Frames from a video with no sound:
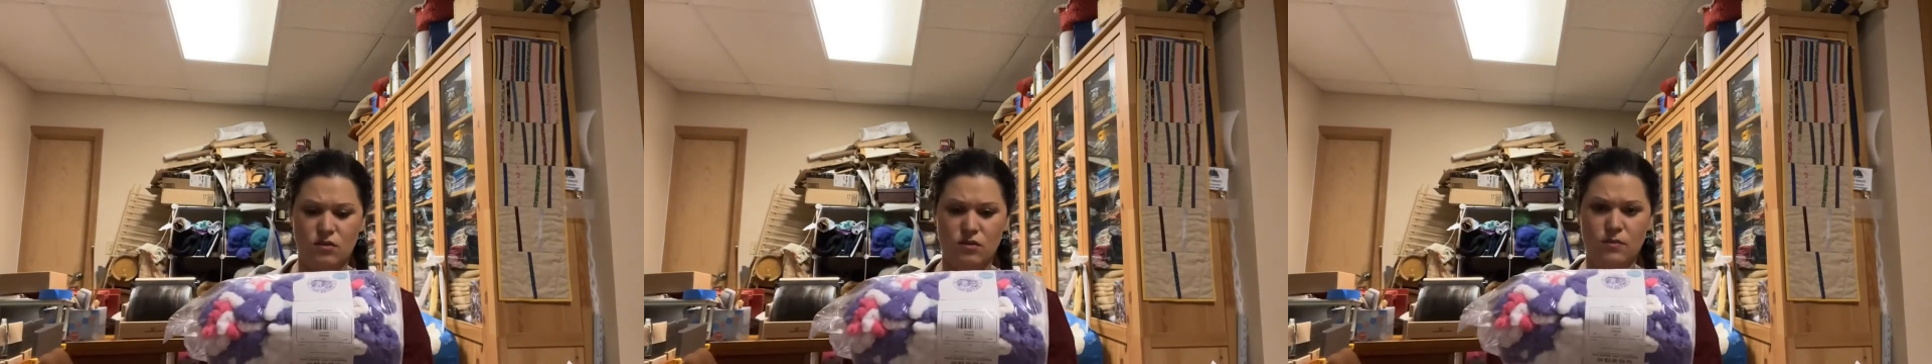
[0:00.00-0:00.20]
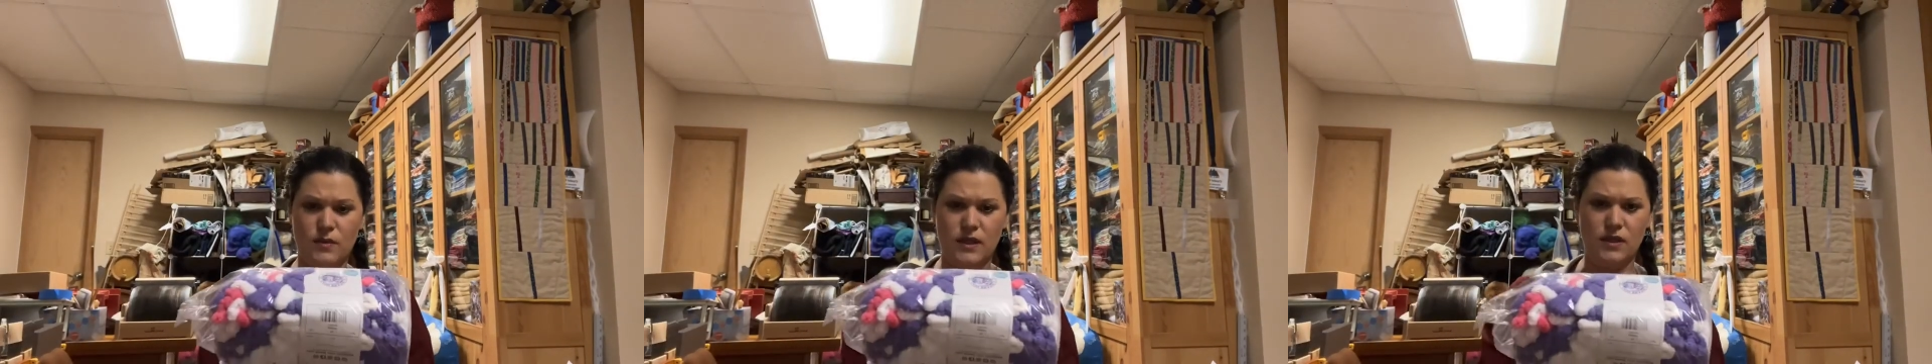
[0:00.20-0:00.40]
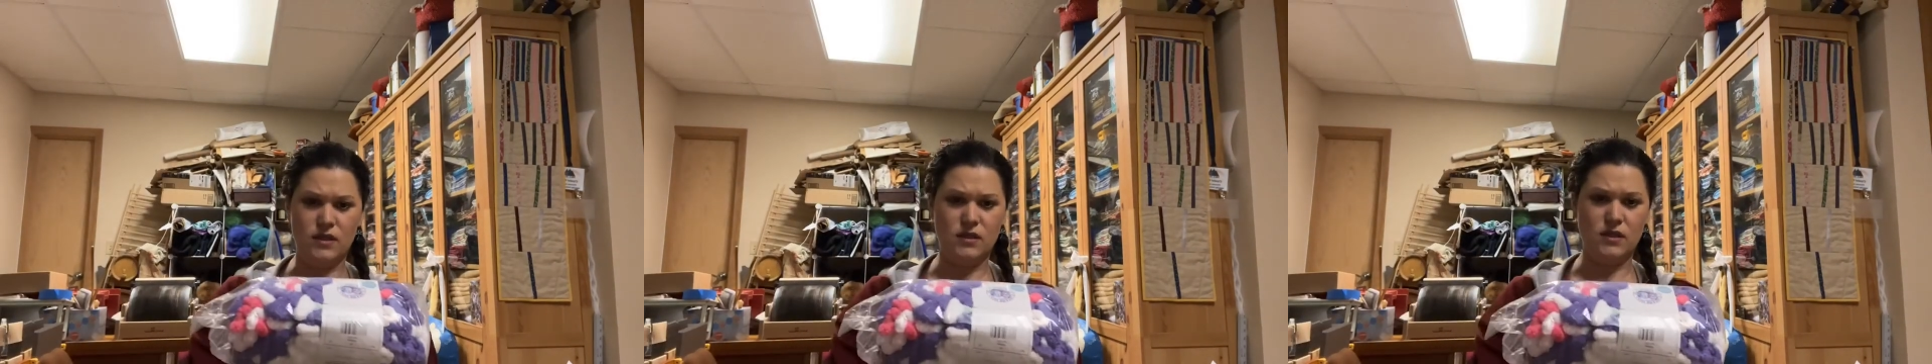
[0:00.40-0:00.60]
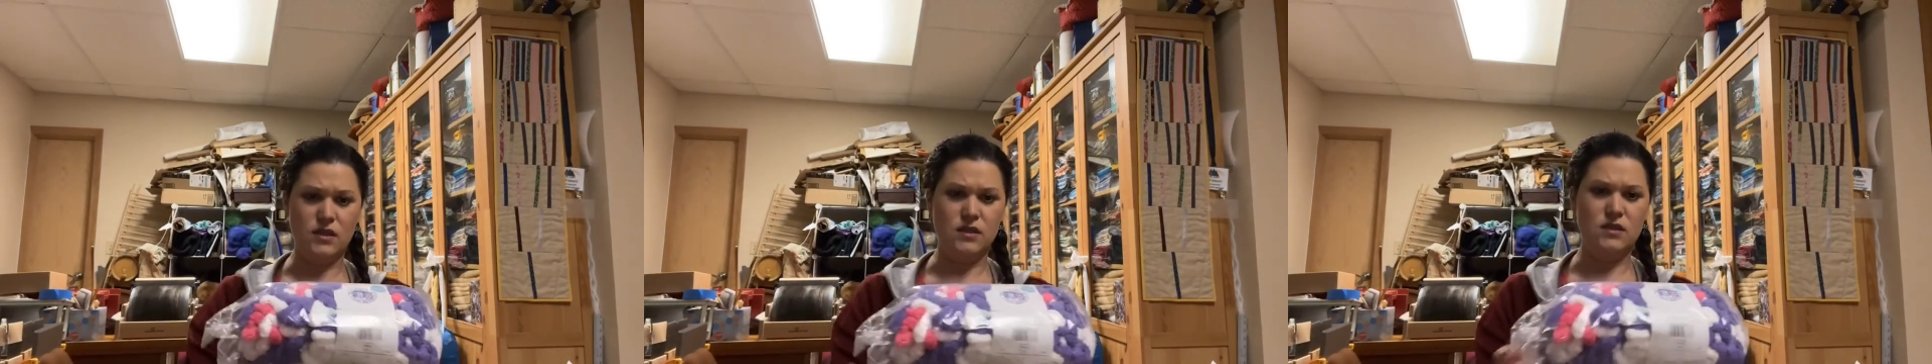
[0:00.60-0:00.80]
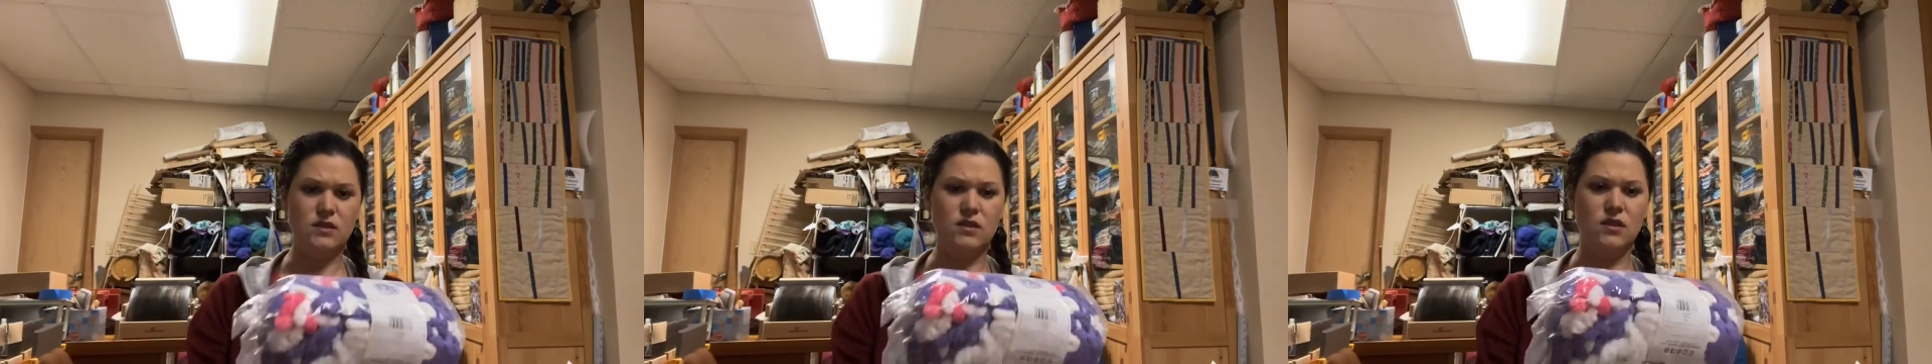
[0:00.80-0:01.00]
oh my
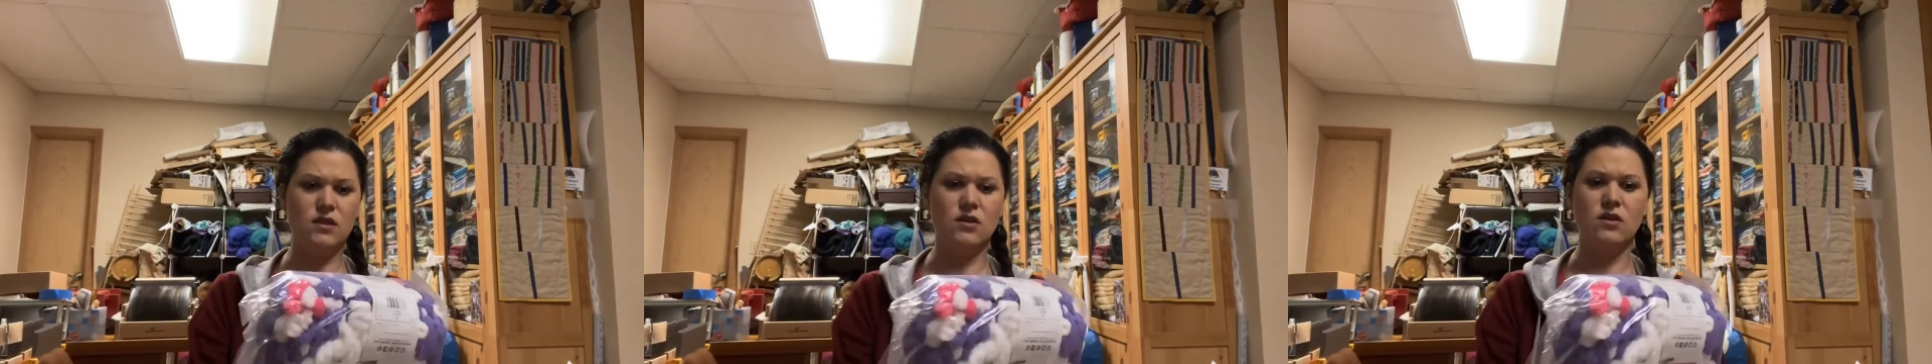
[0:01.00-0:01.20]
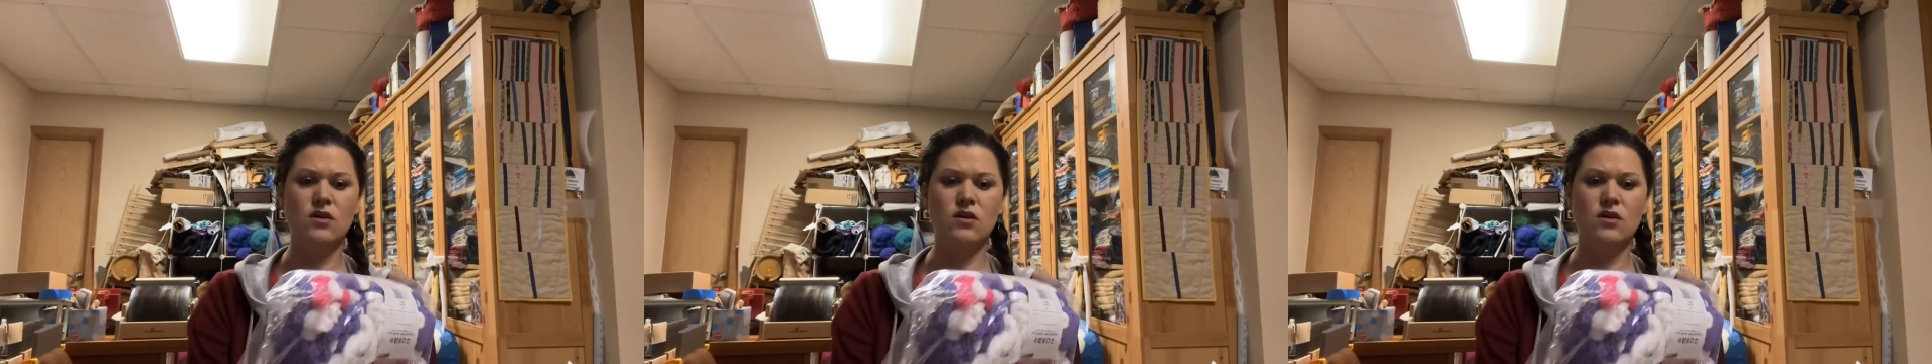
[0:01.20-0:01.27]
goodness,